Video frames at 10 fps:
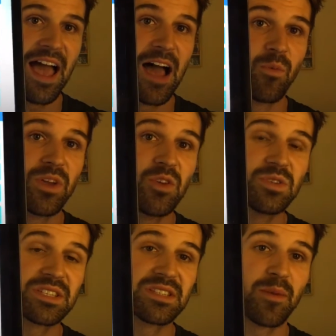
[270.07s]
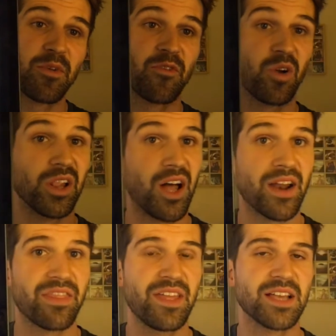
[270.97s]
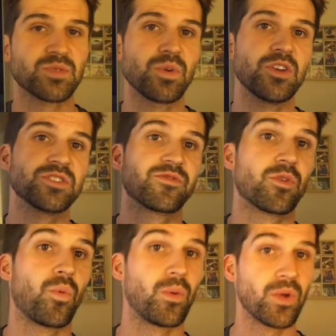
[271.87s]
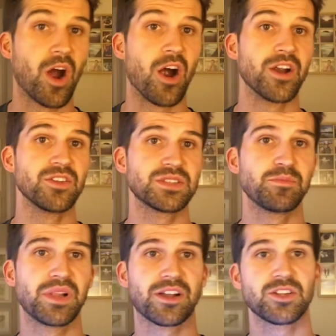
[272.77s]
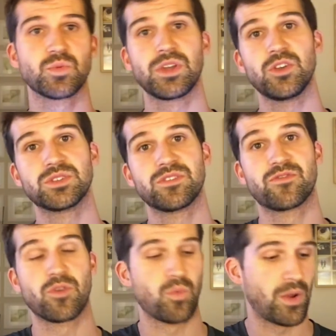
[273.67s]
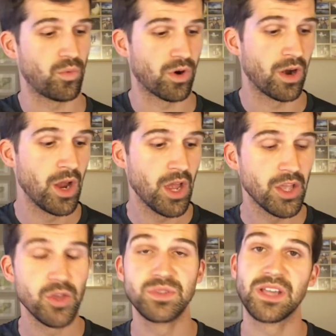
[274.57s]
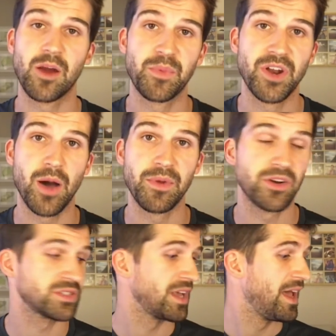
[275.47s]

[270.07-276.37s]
And we use this number for a lot of things. We use it for when we are using Plickers. We use it for when we're using our pedometers.